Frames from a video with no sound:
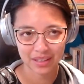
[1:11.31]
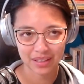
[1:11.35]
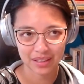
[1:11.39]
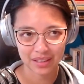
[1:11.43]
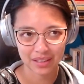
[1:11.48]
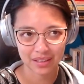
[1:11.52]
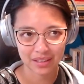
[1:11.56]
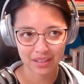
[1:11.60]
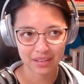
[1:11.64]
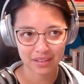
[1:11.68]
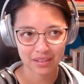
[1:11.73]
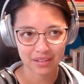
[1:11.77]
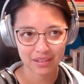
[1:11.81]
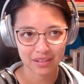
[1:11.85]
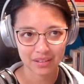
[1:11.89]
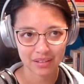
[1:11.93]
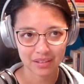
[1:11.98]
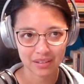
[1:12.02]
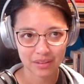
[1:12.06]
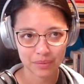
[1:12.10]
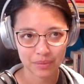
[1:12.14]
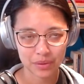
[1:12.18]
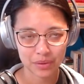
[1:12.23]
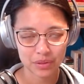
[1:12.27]
I think
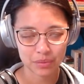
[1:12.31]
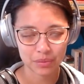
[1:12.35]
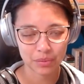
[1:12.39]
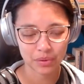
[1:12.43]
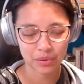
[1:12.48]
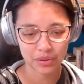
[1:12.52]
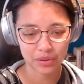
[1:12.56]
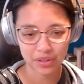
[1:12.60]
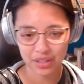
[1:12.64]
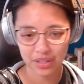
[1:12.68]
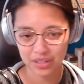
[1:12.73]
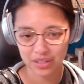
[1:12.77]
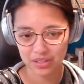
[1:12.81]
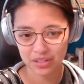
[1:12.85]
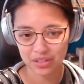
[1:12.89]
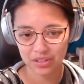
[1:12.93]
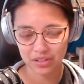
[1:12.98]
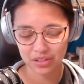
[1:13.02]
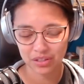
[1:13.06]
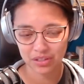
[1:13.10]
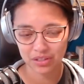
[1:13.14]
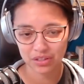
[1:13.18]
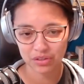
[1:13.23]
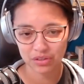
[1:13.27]
the most important thing is
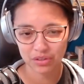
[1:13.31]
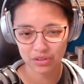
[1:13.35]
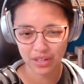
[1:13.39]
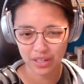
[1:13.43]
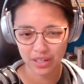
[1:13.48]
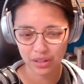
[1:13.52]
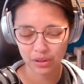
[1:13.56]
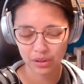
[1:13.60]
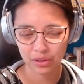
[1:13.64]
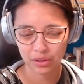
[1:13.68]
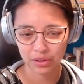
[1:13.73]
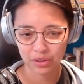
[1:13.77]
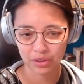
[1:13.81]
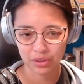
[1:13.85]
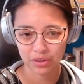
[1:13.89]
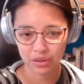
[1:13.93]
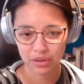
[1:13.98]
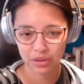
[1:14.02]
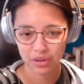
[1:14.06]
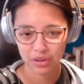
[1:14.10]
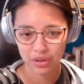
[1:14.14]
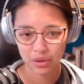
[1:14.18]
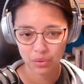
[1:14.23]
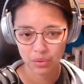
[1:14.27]
to just try to
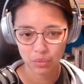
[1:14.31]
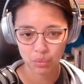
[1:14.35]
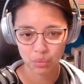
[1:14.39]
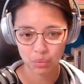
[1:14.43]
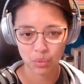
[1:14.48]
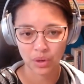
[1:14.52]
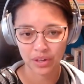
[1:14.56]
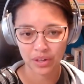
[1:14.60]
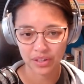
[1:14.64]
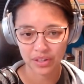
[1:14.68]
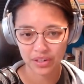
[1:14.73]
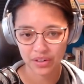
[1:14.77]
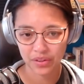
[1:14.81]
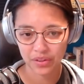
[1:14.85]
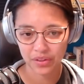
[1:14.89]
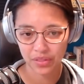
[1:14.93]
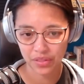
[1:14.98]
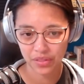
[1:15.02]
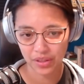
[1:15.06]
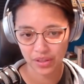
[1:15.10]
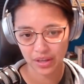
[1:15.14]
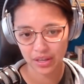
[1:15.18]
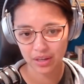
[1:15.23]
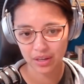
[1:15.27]
learn one
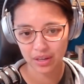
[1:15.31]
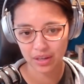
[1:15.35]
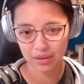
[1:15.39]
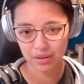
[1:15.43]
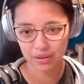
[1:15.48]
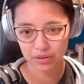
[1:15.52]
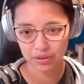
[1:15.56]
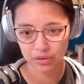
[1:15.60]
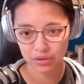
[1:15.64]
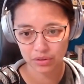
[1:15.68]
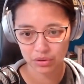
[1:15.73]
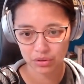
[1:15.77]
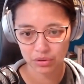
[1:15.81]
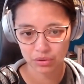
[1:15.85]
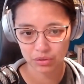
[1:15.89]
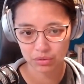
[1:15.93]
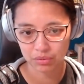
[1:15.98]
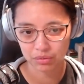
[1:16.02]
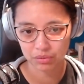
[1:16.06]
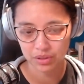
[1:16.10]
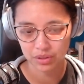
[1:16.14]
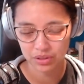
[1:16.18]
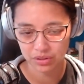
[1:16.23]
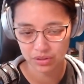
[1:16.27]
thing
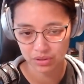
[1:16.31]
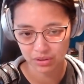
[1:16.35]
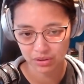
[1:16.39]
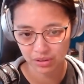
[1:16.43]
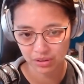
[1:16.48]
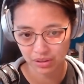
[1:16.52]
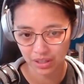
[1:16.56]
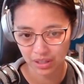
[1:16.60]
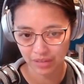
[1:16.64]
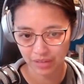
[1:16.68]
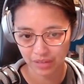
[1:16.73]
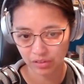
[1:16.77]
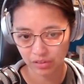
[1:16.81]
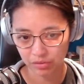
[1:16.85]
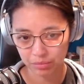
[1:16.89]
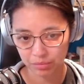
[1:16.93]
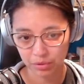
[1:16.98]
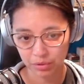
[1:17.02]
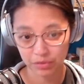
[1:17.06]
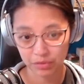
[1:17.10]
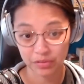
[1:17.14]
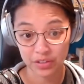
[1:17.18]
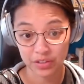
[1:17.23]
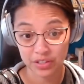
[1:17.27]
to a certain level of
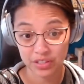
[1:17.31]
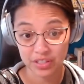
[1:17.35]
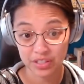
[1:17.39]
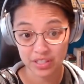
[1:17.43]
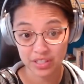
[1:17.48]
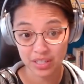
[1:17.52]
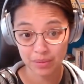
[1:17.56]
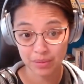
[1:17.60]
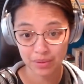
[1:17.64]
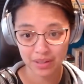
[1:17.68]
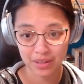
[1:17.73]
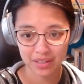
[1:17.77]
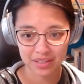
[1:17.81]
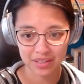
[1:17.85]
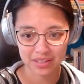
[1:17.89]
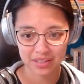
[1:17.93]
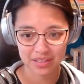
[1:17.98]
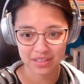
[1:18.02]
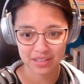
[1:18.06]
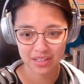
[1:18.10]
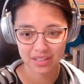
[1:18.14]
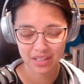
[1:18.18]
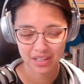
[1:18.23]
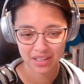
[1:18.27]
proficiency,
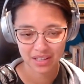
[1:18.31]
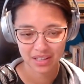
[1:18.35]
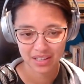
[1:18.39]
because